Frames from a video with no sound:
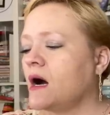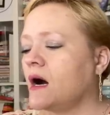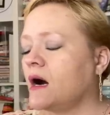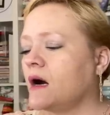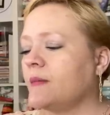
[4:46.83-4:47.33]

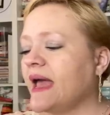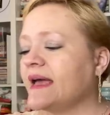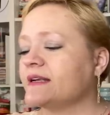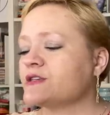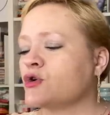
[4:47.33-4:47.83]
um,
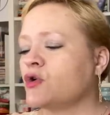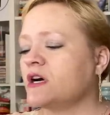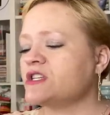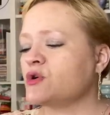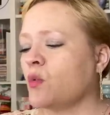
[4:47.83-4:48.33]
and
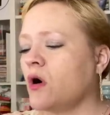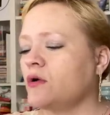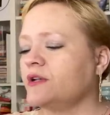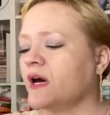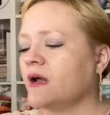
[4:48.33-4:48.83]
crushed
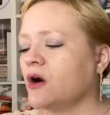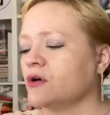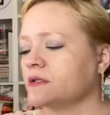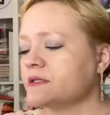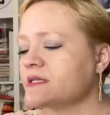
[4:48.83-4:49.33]
walnut
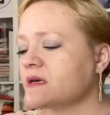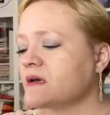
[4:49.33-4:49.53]
hulls,